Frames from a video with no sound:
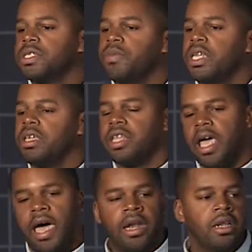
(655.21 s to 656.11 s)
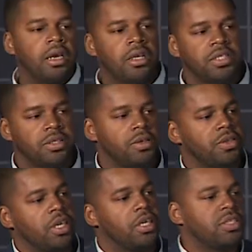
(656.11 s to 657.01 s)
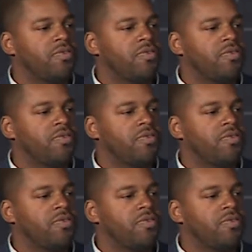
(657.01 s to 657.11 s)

immediately added to two things.